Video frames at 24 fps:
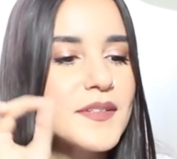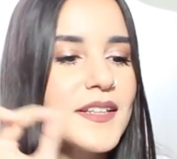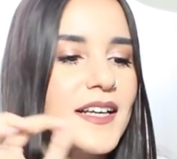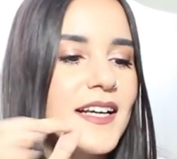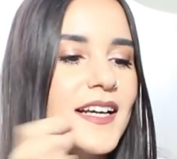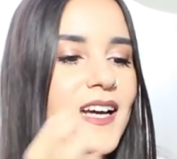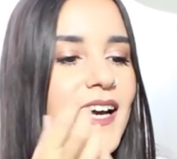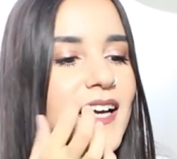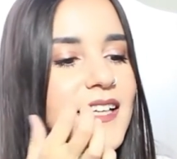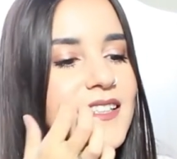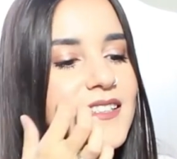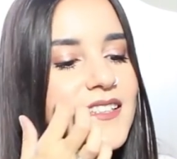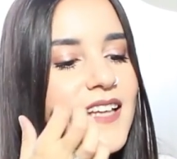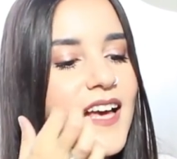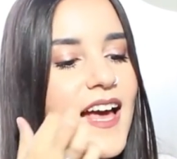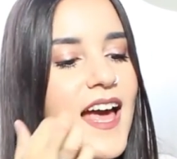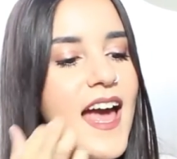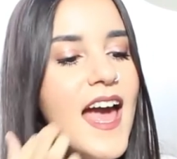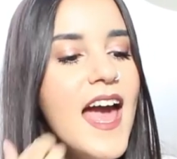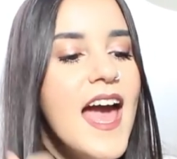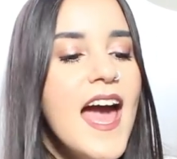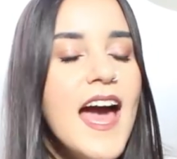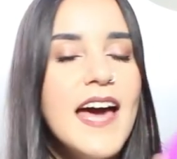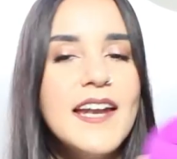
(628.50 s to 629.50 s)
I guess,
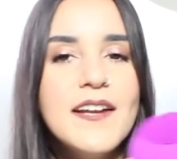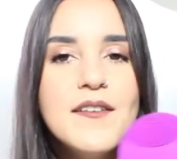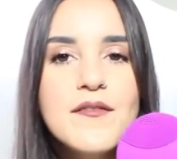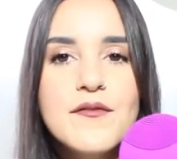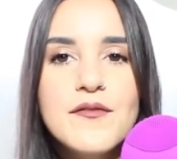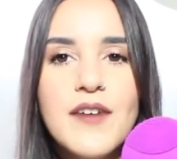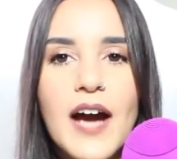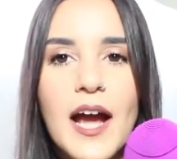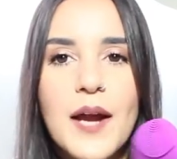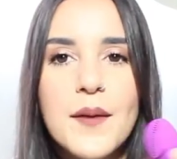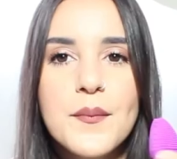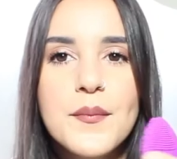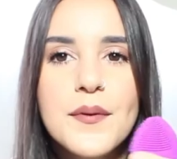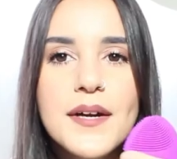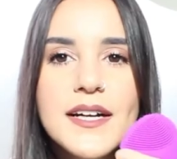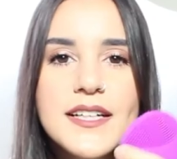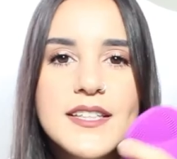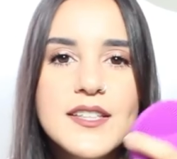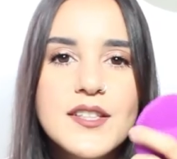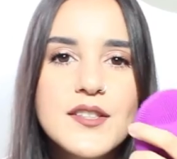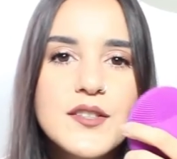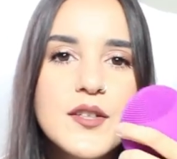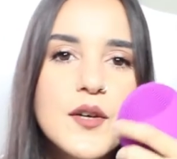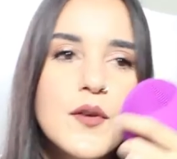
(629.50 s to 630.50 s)
and it
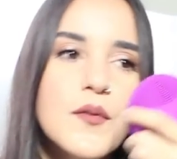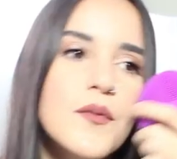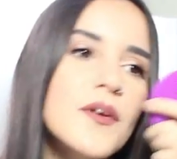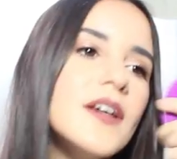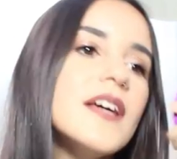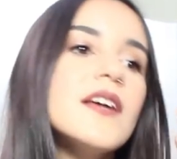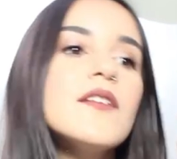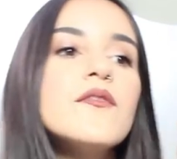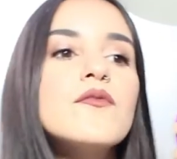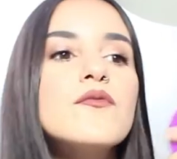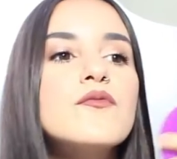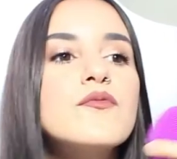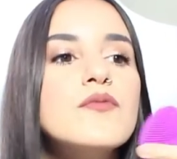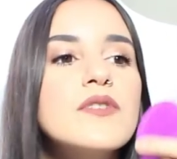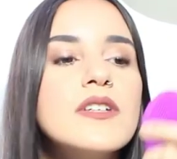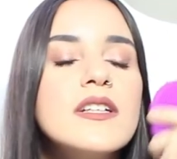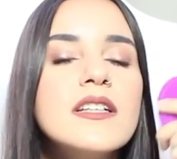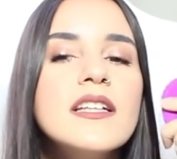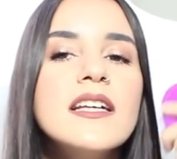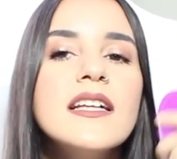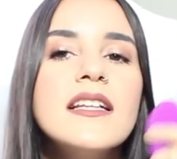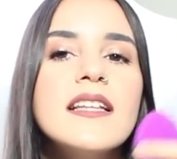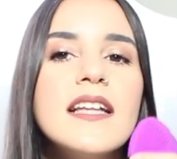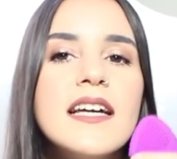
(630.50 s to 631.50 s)
vibrates. So it
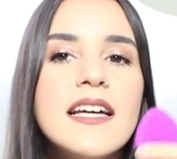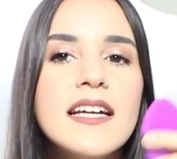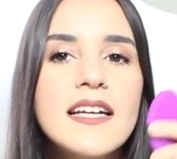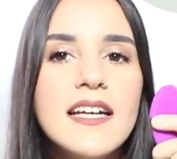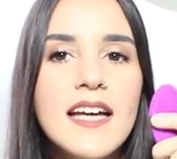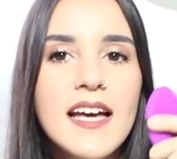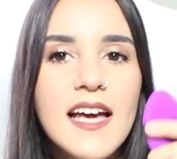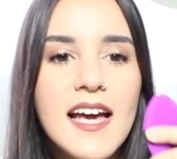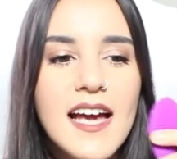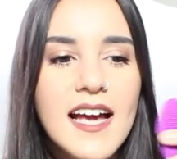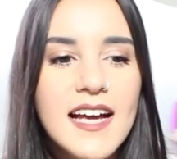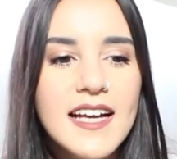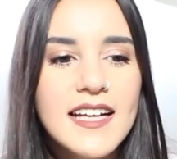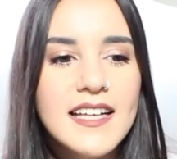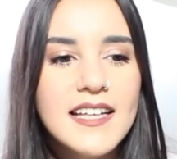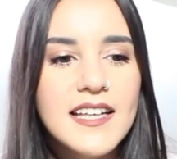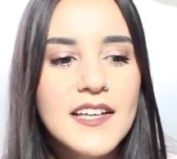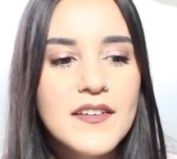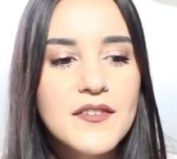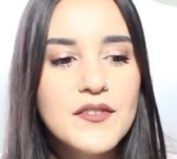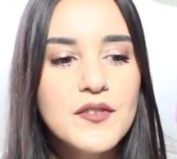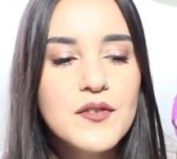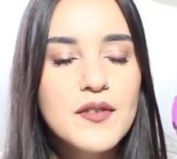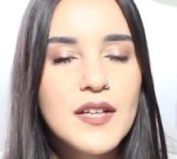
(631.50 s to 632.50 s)
really like
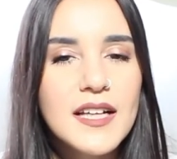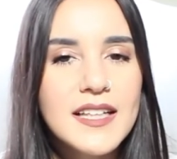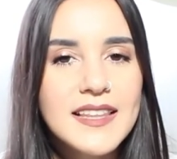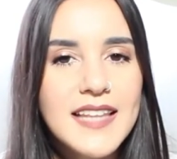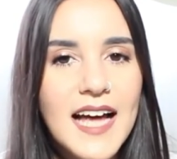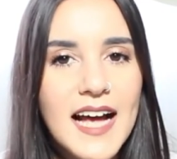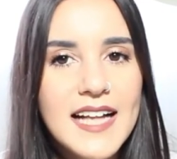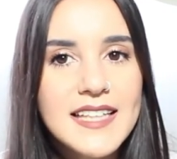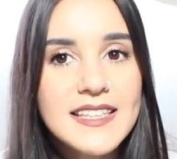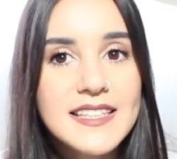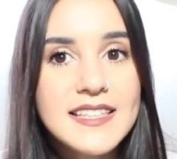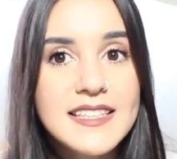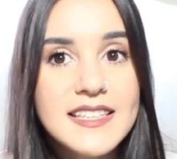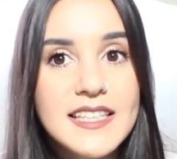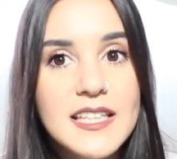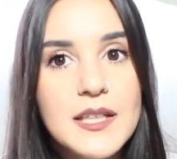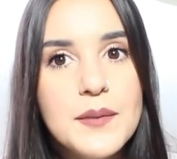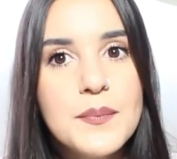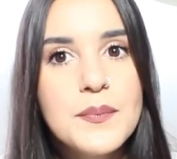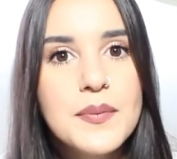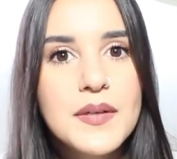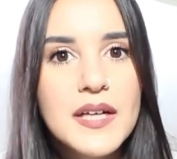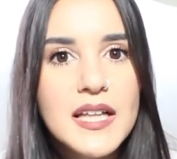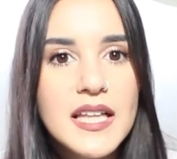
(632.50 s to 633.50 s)
gives you like that
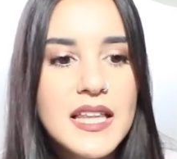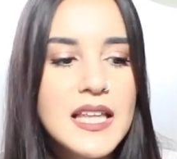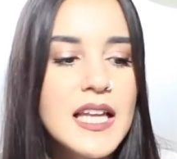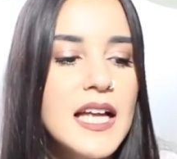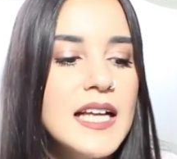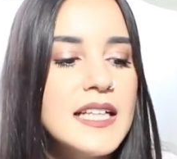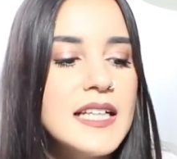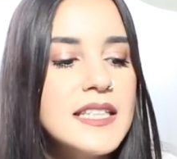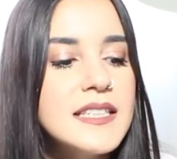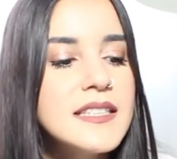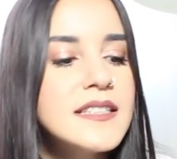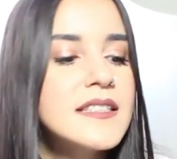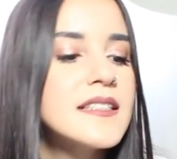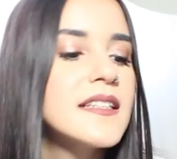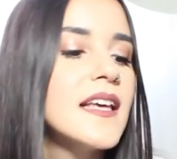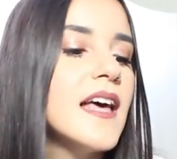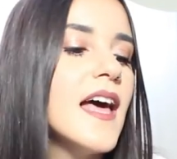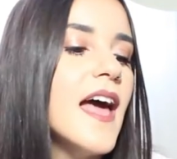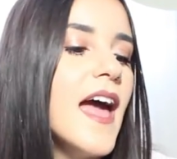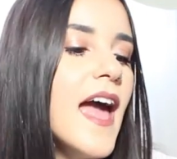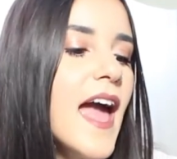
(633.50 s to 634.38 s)
deep cleanse.